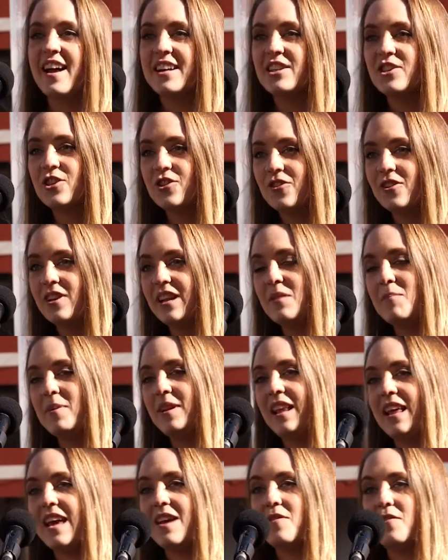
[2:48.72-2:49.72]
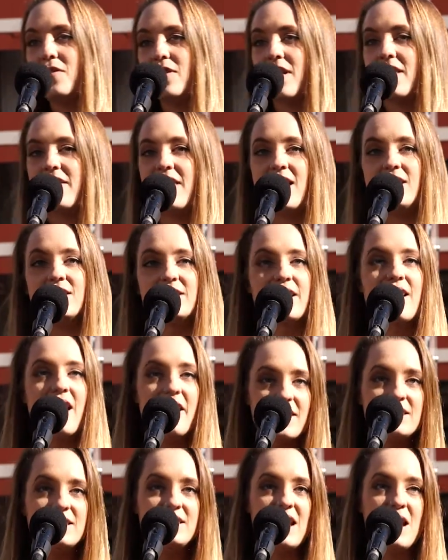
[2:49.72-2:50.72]
I truly believe that that's
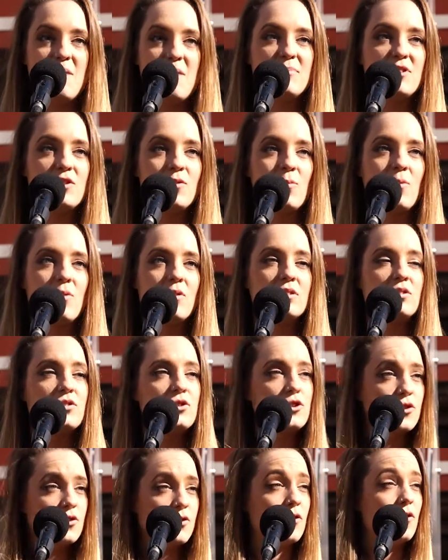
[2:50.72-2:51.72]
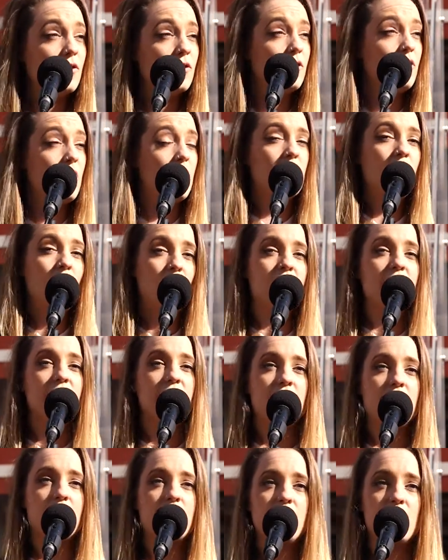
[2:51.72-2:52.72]
another step towards true
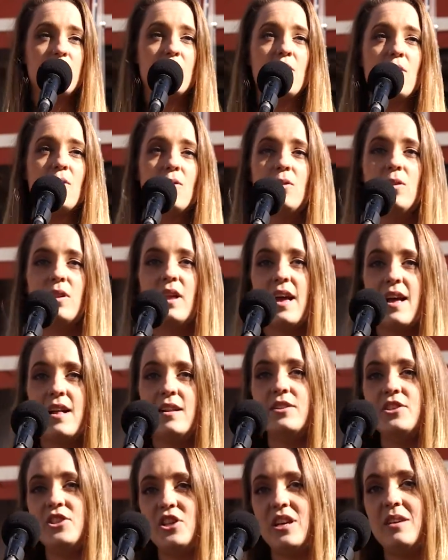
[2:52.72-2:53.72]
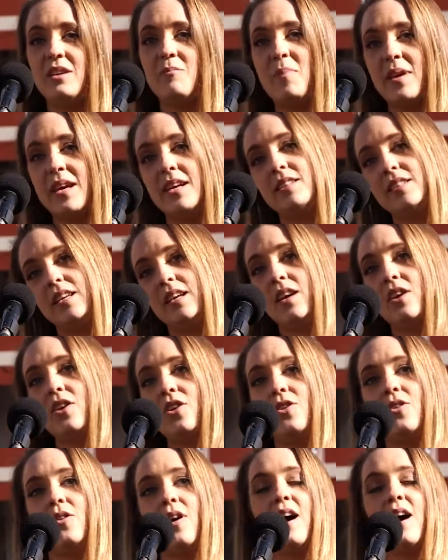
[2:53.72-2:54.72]
equality for all
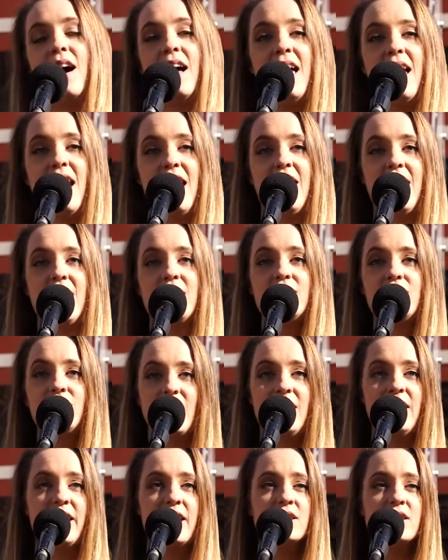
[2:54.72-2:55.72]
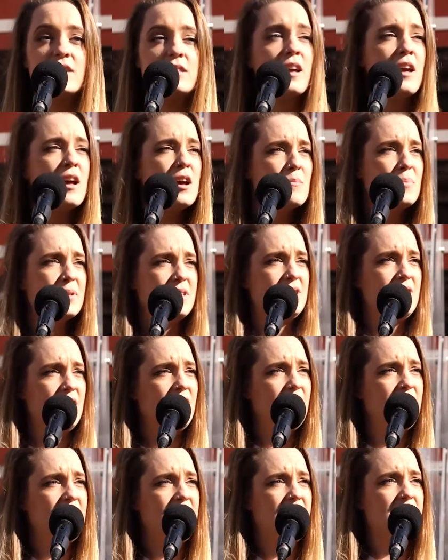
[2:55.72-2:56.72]
LGBTQIA Australians,
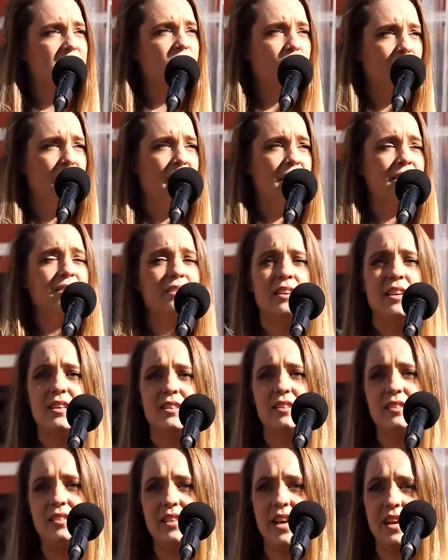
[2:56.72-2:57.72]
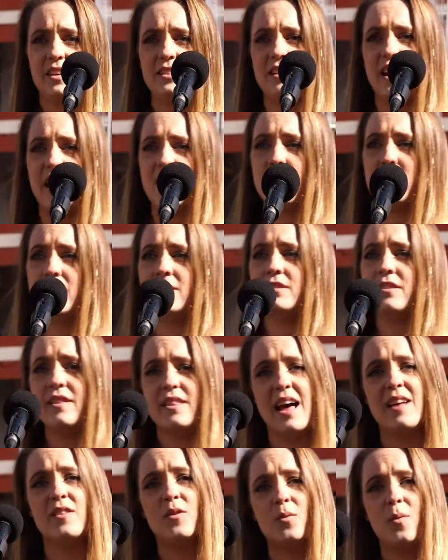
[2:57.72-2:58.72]
particularly our trans and intersex neighbours, and
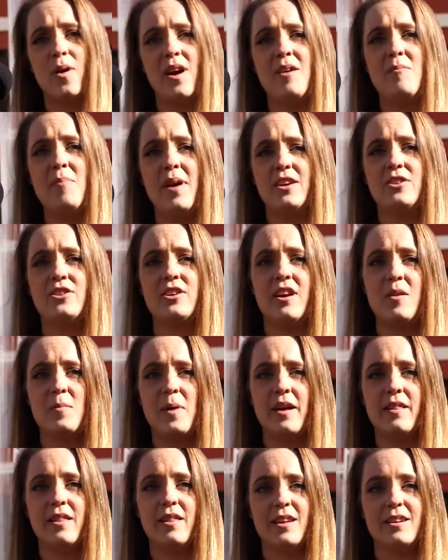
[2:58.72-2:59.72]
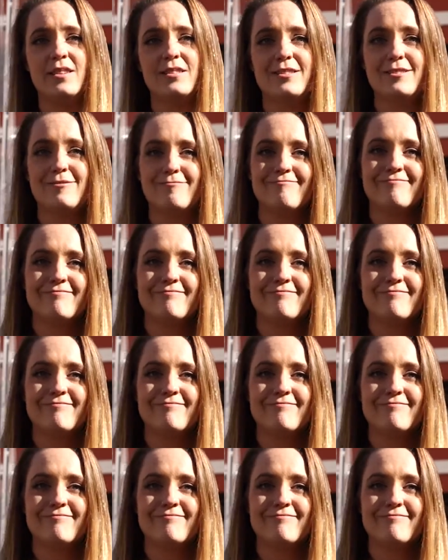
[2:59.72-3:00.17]
that's why I'm passionate about this.